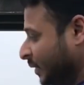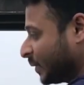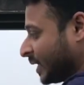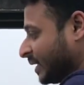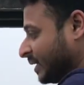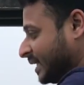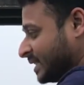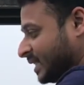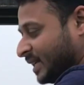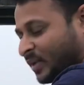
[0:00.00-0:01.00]
you can
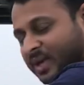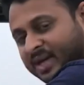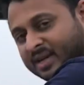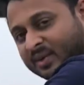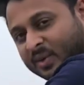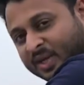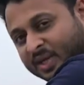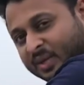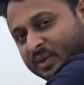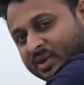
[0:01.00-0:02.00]
easily
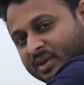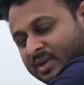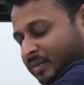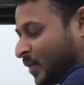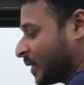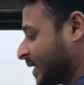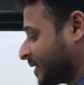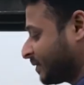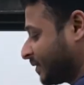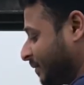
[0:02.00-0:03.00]
rotate your
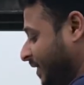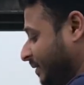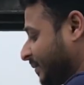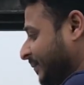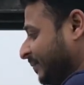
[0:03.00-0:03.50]
polarizer from here.